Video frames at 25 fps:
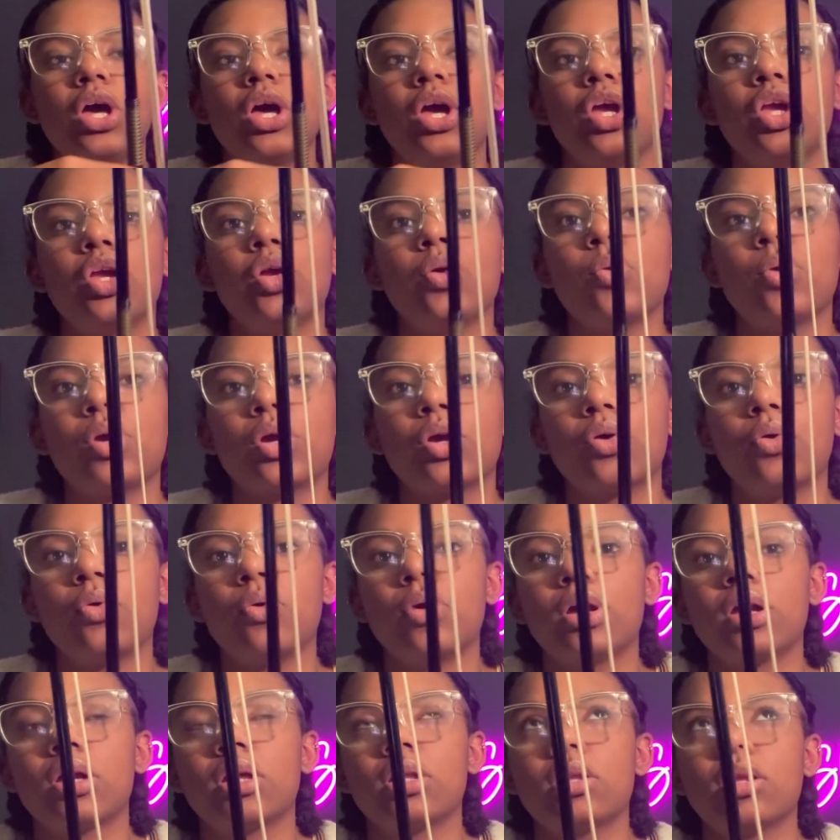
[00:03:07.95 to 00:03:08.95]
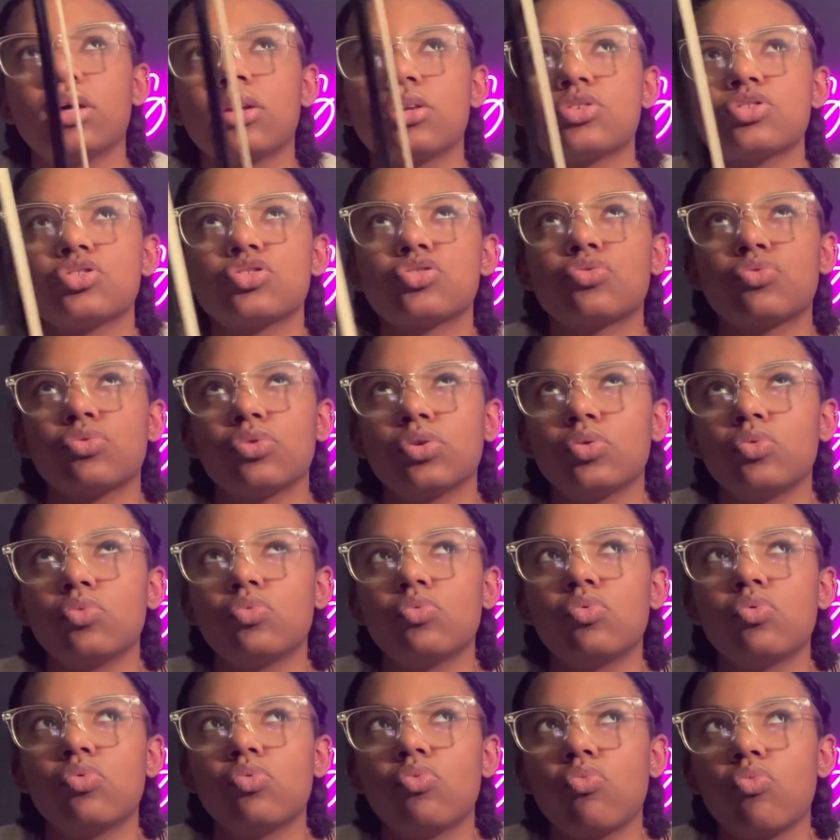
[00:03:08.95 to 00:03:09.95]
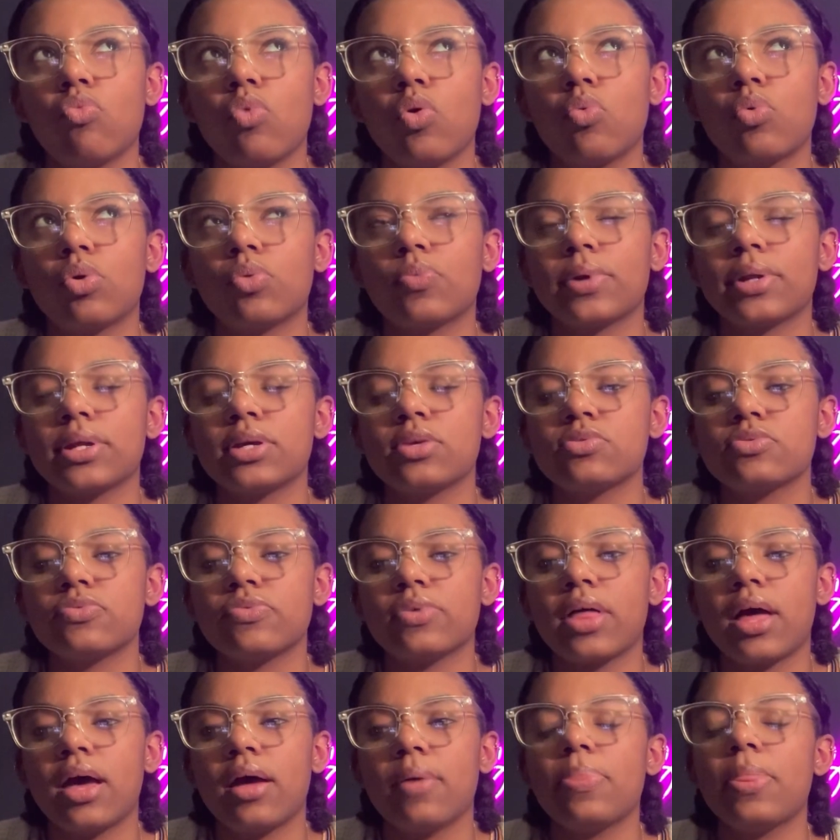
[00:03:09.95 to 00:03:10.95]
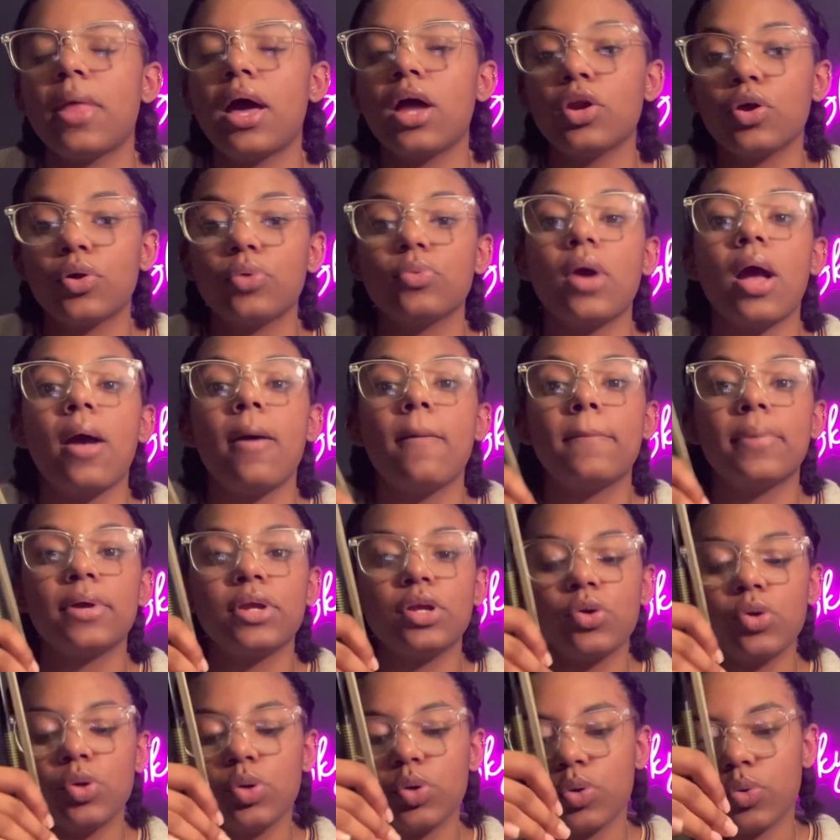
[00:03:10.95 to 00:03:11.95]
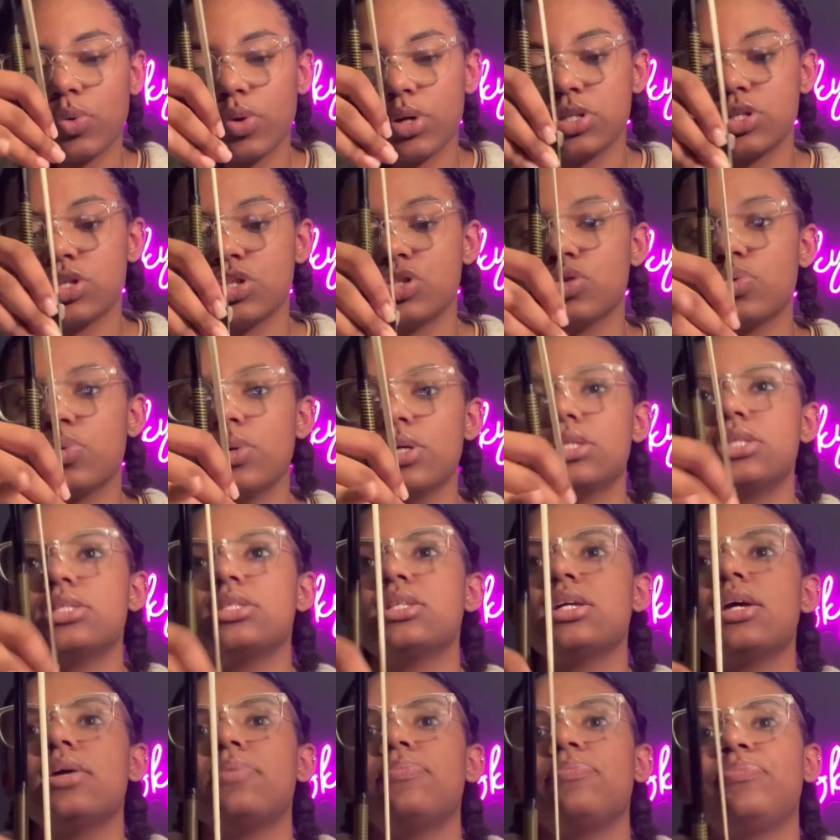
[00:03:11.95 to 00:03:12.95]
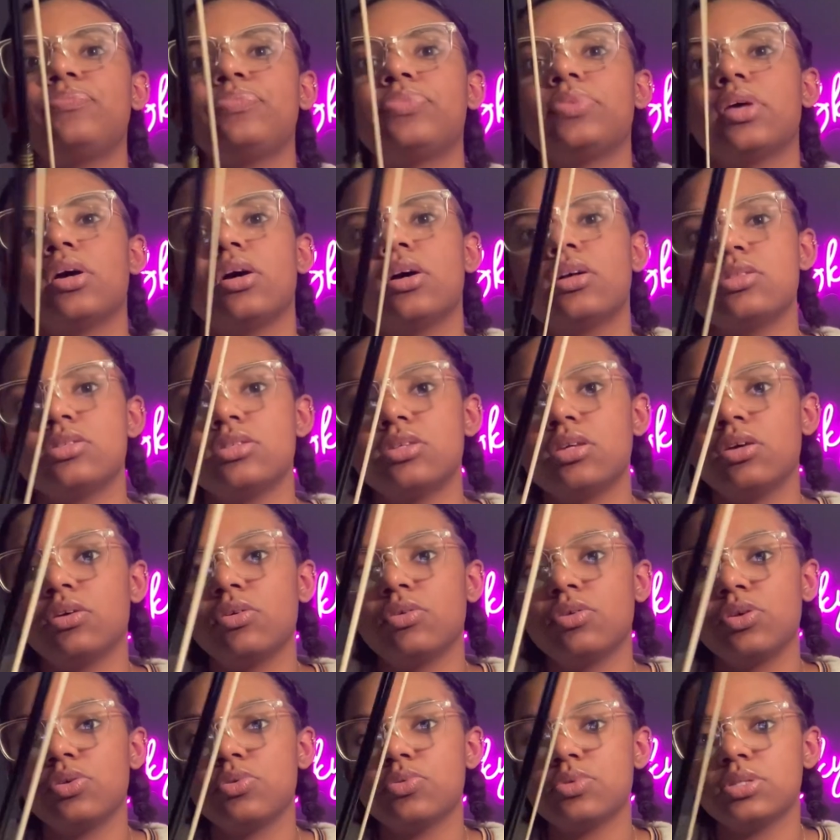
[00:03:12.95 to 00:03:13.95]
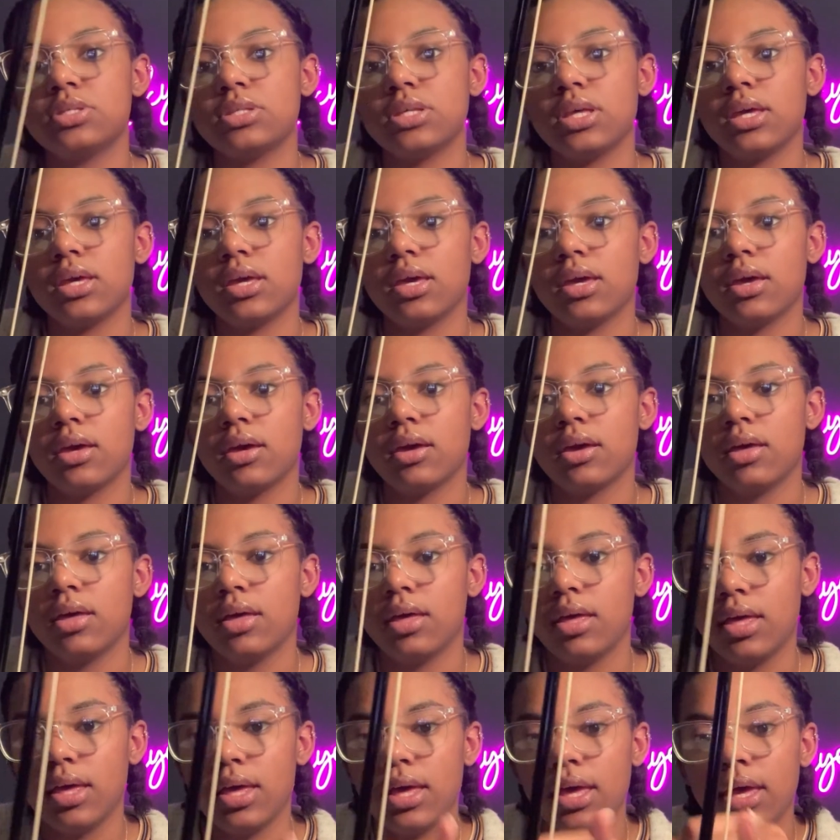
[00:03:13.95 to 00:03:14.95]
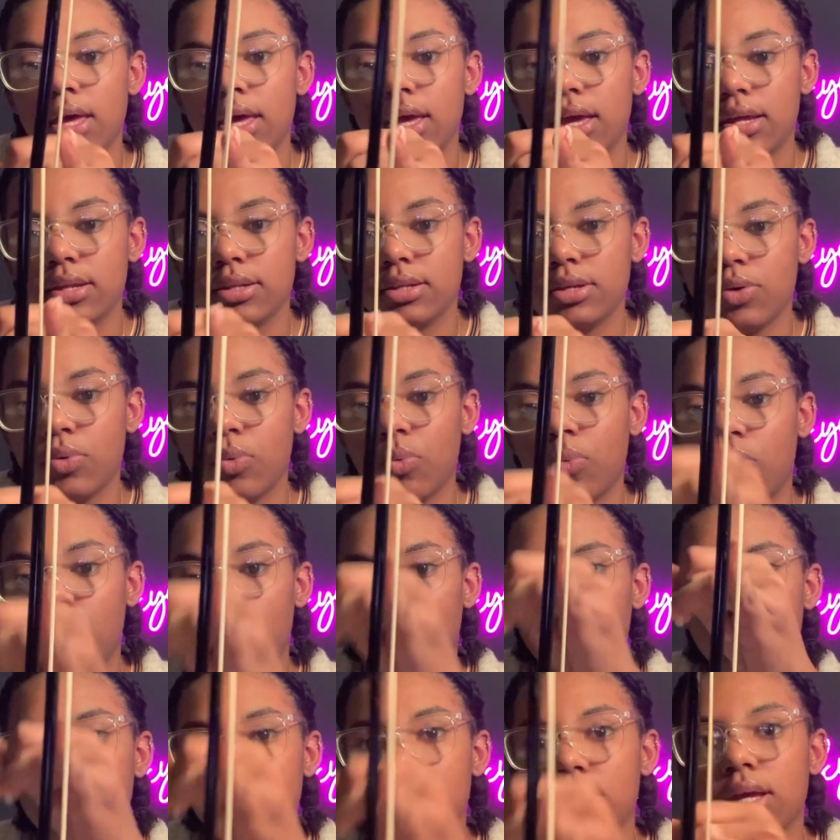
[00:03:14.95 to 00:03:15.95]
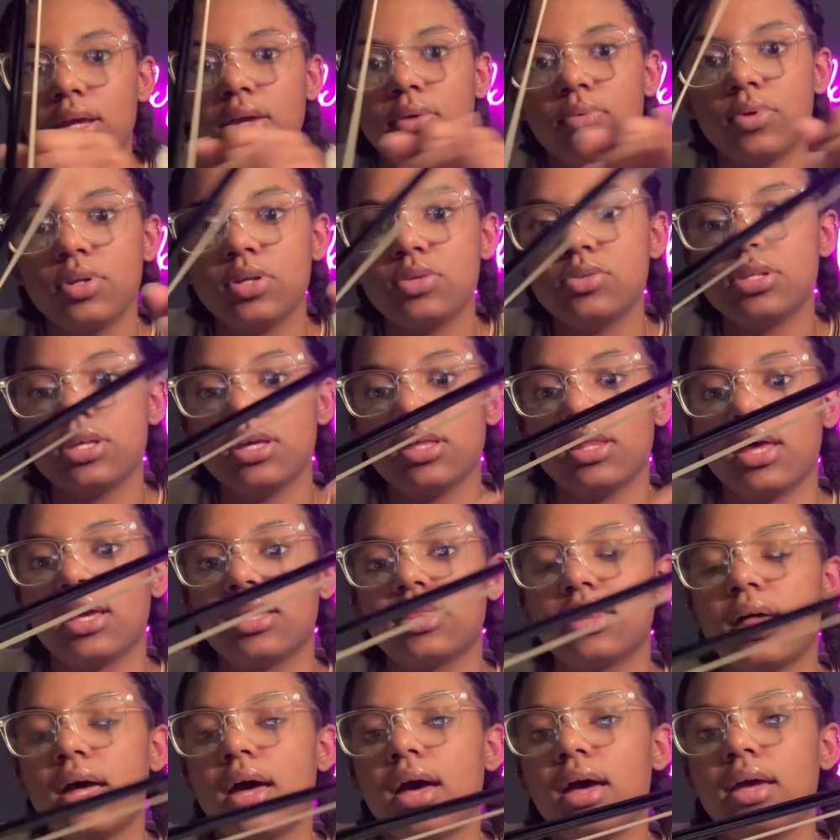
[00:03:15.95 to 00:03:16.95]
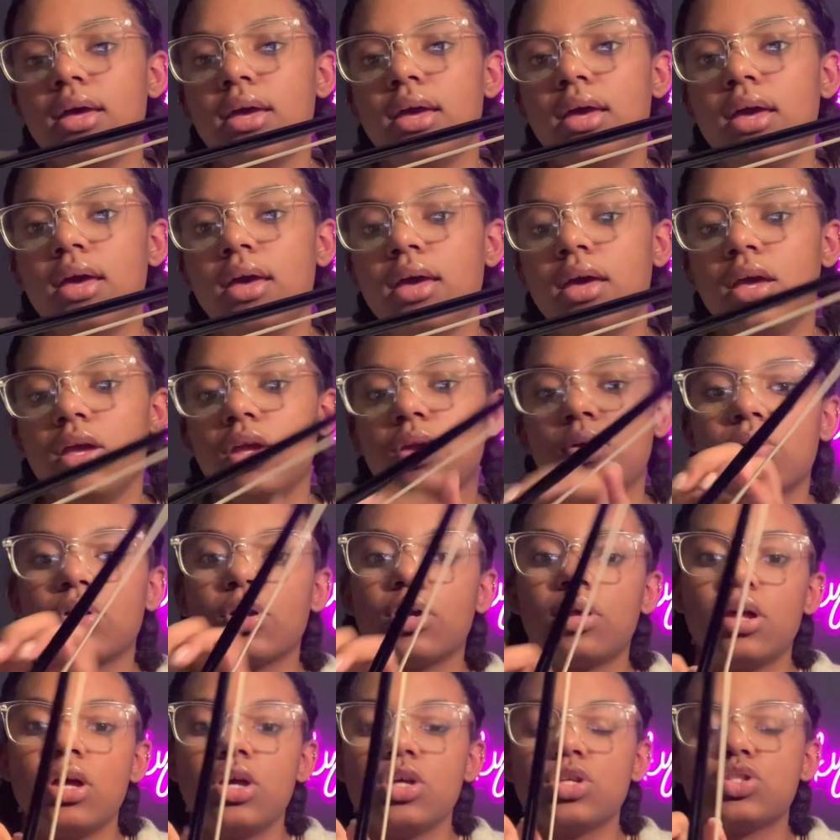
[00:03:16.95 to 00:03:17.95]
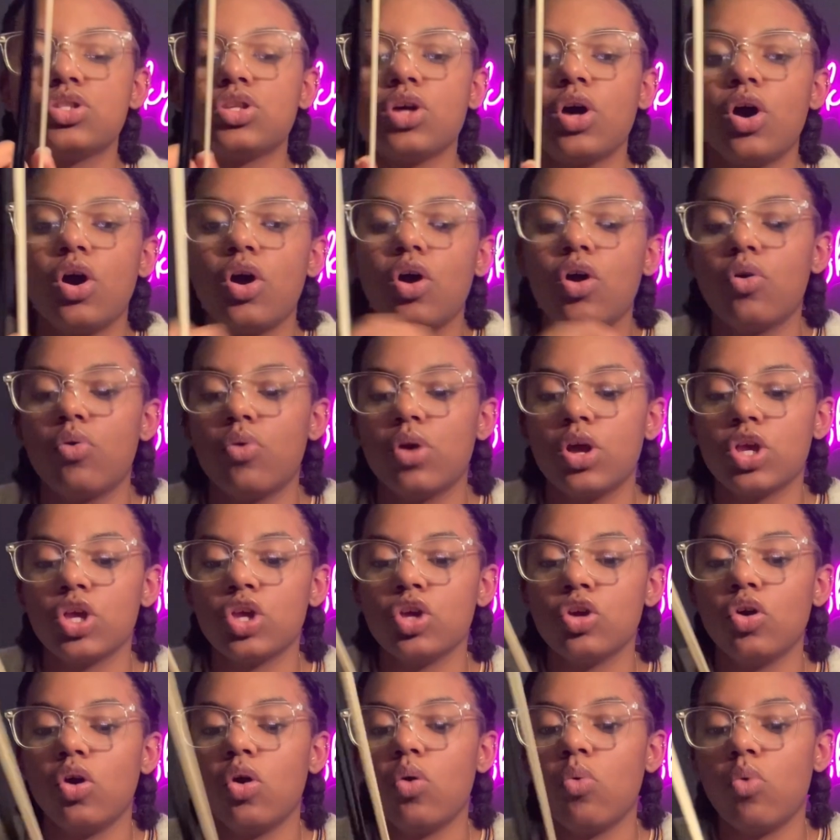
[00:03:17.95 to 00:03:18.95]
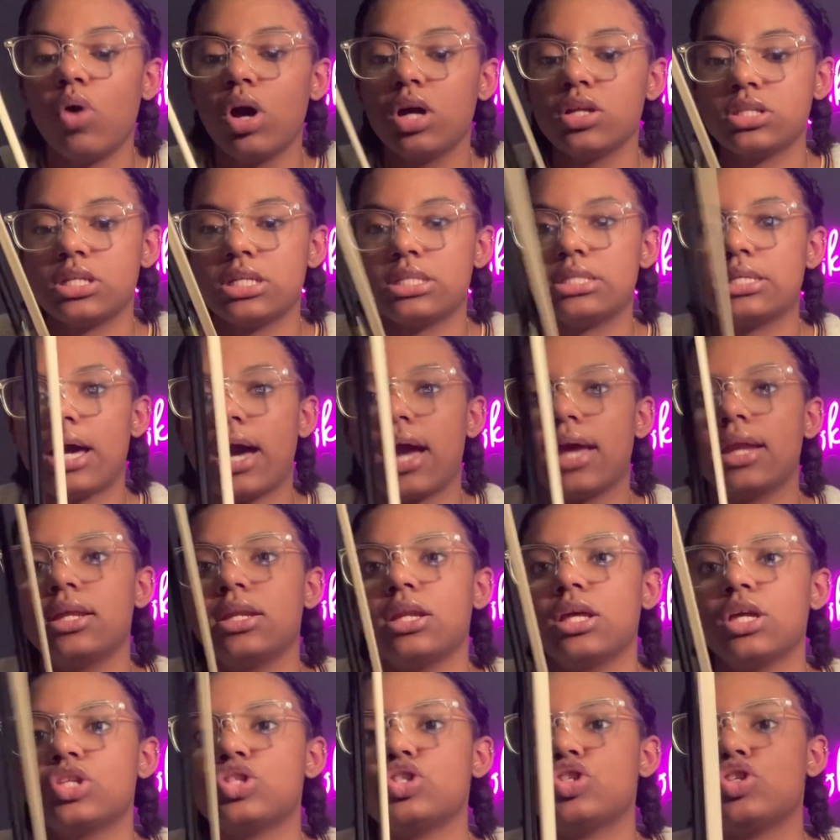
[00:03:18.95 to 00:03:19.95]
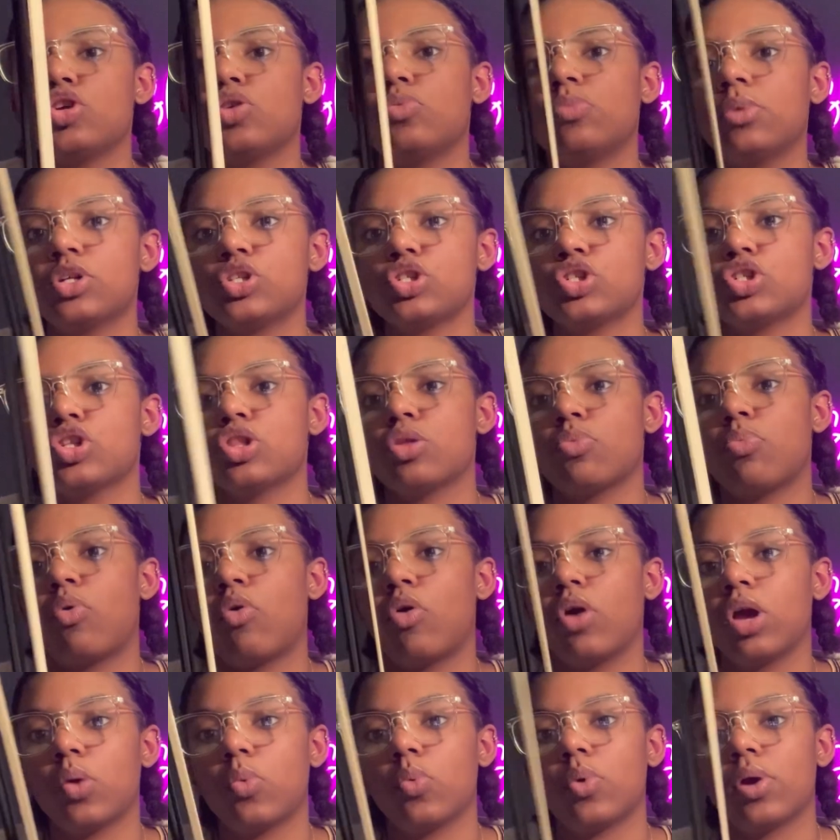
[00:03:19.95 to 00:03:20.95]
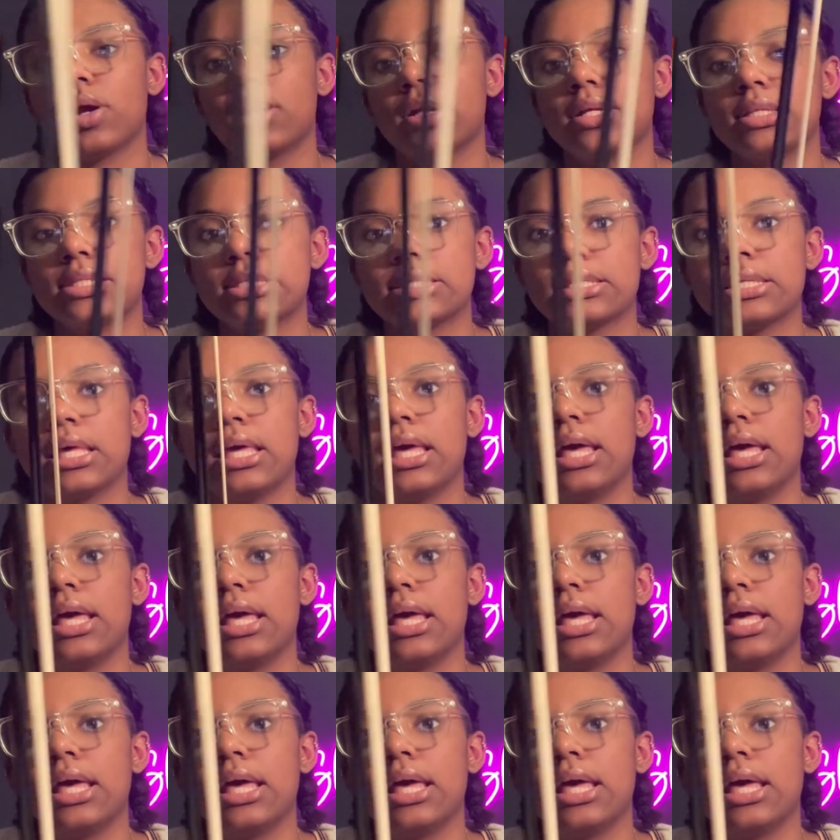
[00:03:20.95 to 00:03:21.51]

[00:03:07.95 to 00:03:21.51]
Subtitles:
You are going, not a screw, what word would I use for that? I don't know, but you're going to twist it until you see it widening. And when you see it like that, you're good. So you don't want to tighten it too much to the point where it's